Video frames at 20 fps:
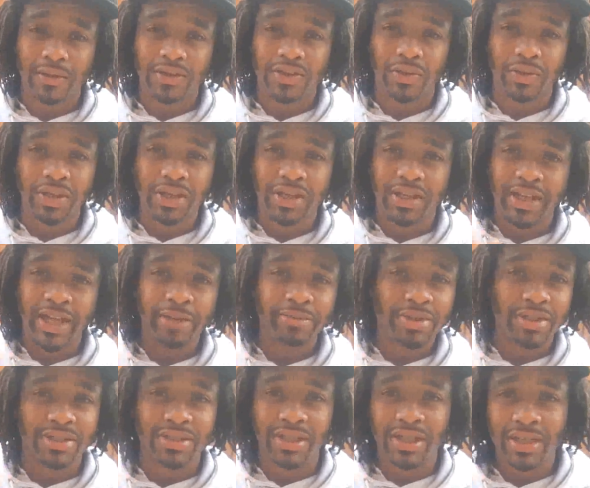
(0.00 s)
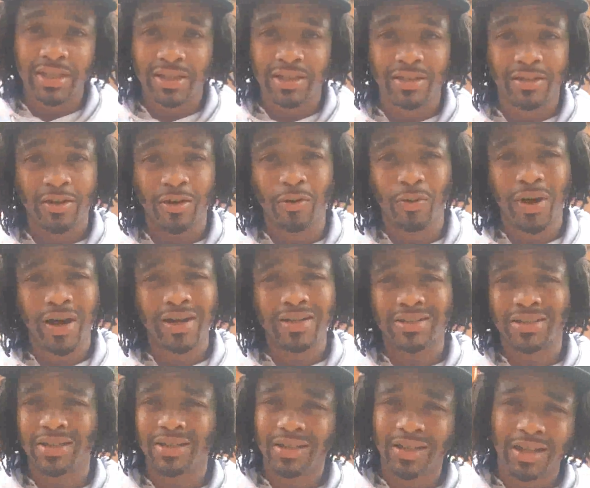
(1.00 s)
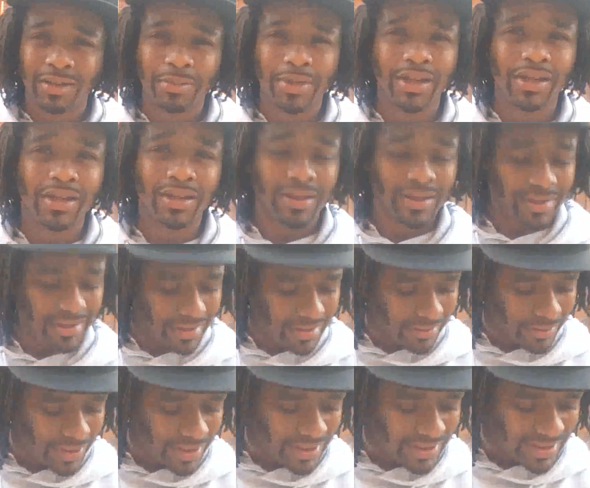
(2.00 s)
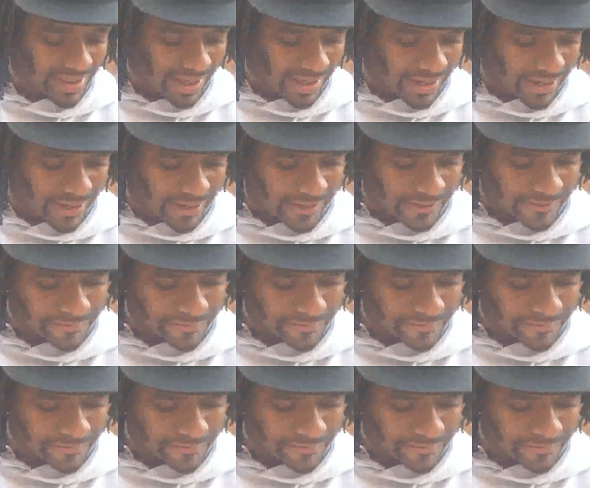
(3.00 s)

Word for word: So he kept the 10th, and Hawa said, yeah, man. What'd he say?